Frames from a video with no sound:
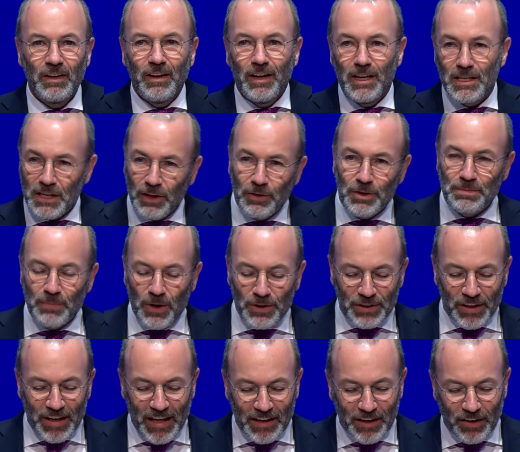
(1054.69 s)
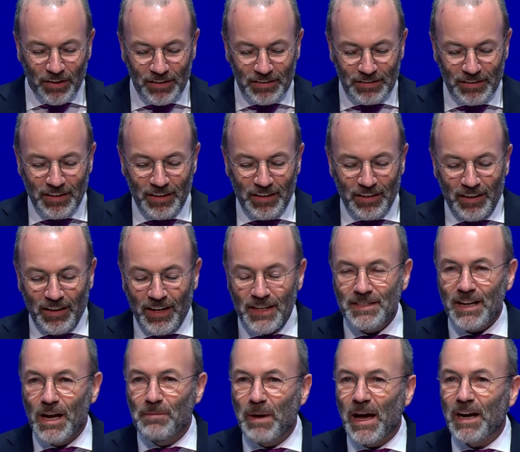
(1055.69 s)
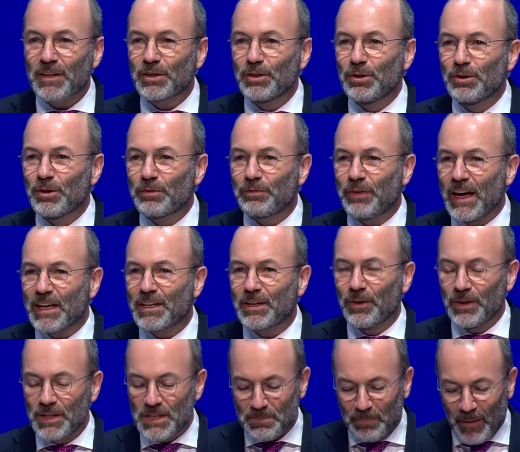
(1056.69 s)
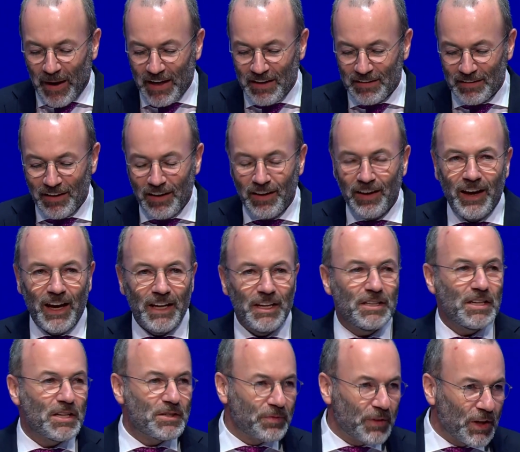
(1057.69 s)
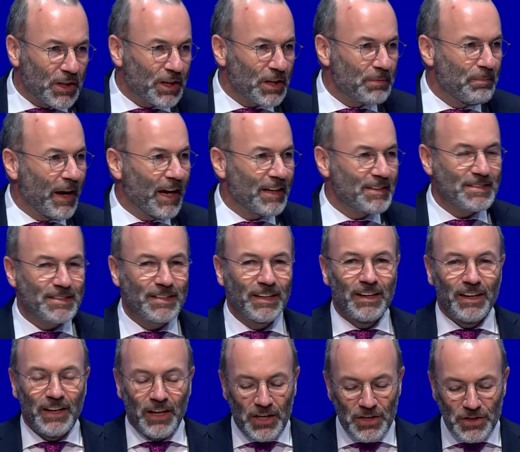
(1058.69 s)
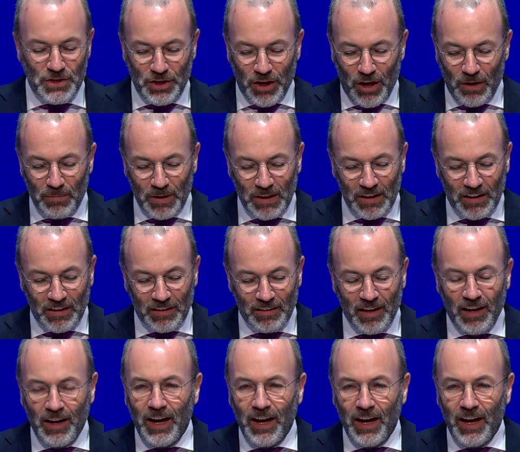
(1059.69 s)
It's Luis Montenegro, it's Alberto Núñez Feijóo in Spain, and it is Friedrich Merz in Germany.